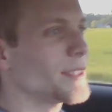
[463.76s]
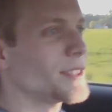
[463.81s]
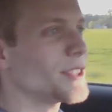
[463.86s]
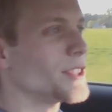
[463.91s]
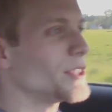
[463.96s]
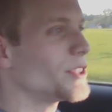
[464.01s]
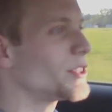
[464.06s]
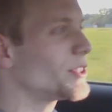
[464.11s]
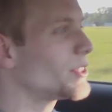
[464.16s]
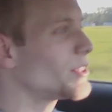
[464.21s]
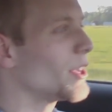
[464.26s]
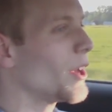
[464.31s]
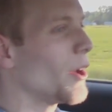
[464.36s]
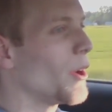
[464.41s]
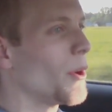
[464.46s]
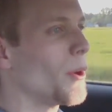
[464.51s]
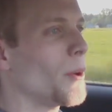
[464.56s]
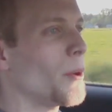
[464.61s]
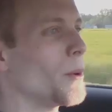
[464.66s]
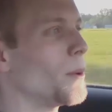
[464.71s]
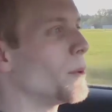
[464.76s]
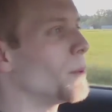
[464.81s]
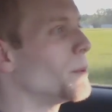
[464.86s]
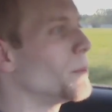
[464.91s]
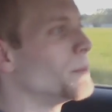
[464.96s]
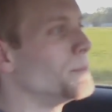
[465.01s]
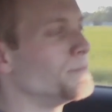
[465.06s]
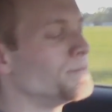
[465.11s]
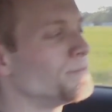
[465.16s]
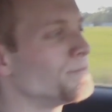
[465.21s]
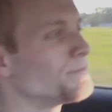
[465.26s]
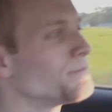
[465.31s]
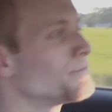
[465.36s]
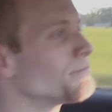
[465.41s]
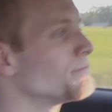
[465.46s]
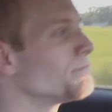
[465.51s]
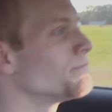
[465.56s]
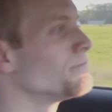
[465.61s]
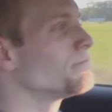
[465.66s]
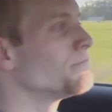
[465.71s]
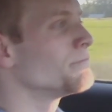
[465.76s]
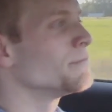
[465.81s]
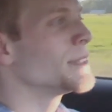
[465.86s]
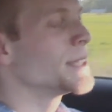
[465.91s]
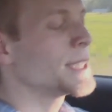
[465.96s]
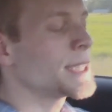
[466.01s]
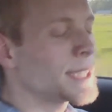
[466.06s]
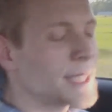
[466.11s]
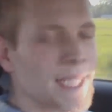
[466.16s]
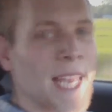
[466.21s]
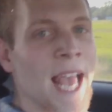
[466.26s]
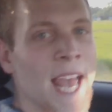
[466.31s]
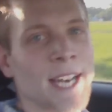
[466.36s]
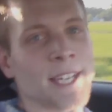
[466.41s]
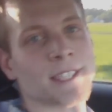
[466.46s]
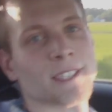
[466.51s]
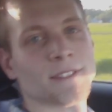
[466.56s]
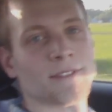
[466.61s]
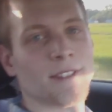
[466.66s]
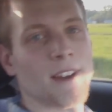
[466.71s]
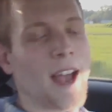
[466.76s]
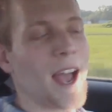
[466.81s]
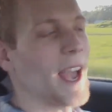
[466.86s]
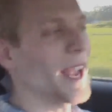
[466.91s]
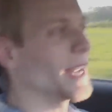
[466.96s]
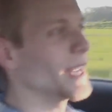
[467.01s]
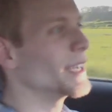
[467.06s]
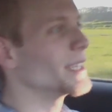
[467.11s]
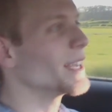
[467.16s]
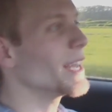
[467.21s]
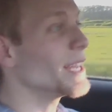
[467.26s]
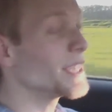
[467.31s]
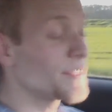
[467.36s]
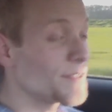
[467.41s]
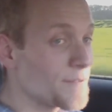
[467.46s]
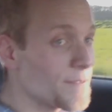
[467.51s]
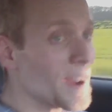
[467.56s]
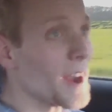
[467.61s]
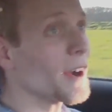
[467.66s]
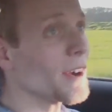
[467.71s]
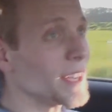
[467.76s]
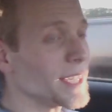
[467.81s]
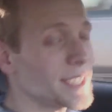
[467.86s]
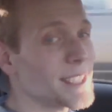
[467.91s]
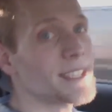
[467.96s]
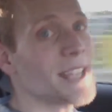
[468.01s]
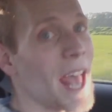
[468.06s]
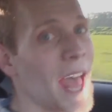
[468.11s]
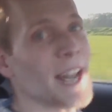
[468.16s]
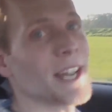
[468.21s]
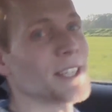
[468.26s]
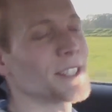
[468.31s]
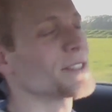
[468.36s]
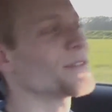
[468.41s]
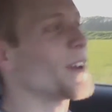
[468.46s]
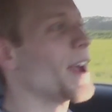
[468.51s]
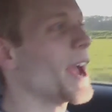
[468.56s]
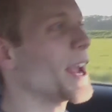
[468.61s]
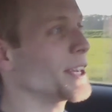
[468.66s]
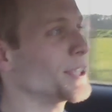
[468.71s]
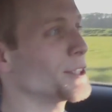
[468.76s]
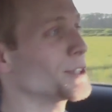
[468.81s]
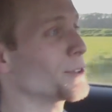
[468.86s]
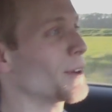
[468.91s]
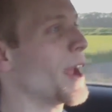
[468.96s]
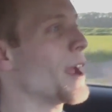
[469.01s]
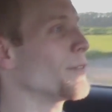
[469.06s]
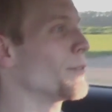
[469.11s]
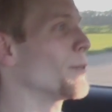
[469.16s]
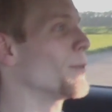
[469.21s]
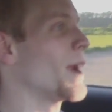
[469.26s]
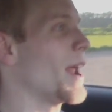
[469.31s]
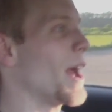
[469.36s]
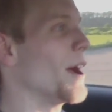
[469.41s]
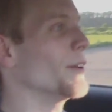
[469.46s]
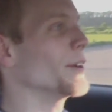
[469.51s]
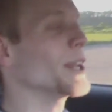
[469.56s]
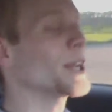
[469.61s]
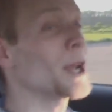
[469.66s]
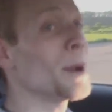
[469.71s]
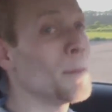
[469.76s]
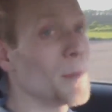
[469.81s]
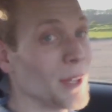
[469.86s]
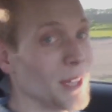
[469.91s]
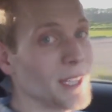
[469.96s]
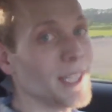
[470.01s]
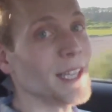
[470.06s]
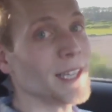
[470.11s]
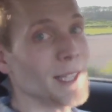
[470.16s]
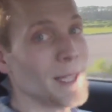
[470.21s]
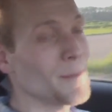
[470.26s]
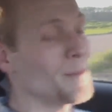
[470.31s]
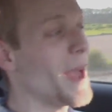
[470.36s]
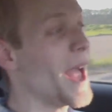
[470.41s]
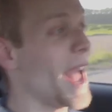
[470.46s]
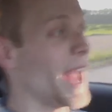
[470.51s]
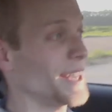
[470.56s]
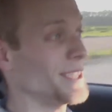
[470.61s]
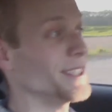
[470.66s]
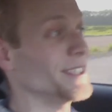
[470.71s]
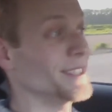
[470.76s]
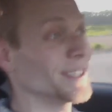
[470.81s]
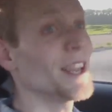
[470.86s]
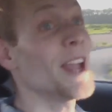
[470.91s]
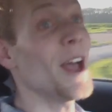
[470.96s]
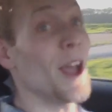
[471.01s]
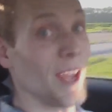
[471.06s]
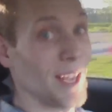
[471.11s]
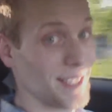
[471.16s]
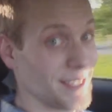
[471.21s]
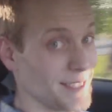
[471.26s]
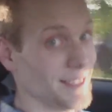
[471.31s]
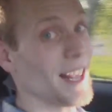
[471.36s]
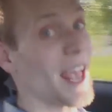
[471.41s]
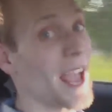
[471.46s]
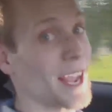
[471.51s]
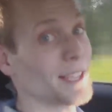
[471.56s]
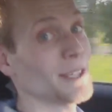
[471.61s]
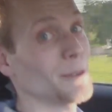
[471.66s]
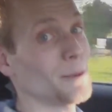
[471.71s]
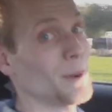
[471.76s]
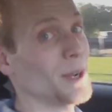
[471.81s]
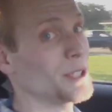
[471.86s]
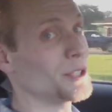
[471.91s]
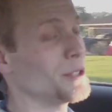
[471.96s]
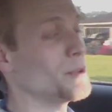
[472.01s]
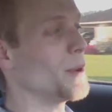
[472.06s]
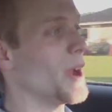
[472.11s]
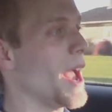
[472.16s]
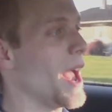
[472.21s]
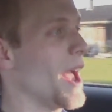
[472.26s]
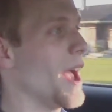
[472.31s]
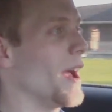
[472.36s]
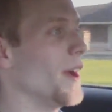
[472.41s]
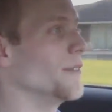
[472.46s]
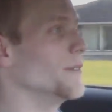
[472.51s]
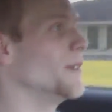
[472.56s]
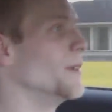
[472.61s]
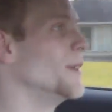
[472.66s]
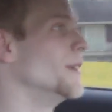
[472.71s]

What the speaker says: is so satisfying. It's very satisfying to drive around. It completely matches exactly what you have.